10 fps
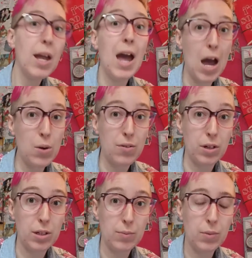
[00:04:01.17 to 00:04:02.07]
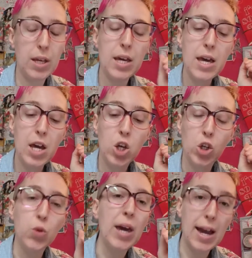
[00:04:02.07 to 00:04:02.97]
However,
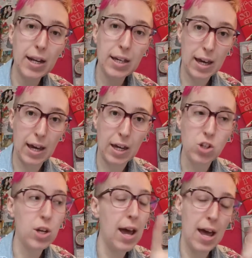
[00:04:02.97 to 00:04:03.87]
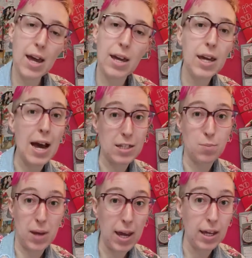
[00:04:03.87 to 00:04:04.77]
you can engage, A, as a
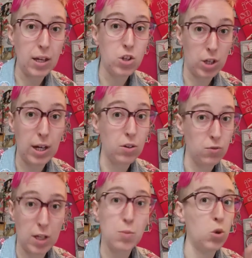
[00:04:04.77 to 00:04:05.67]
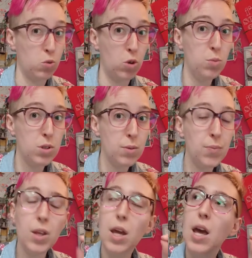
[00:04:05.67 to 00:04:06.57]
page in Facebook groups,
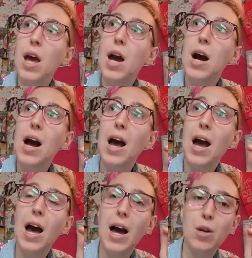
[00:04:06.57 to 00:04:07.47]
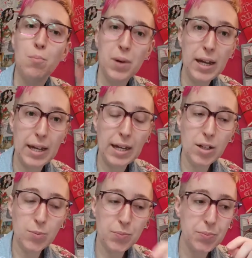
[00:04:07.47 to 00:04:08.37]
and B,
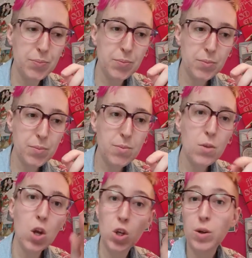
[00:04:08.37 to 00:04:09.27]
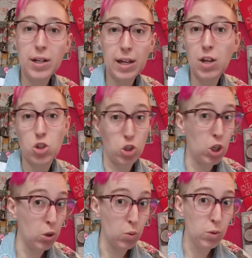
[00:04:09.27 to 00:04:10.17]
you can engage as
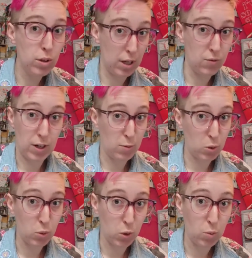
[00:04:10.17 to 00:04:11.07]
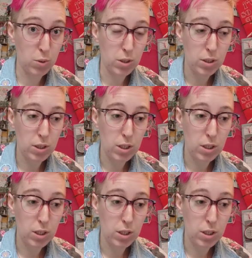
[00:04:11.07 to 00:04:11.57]
you in Facebook groups,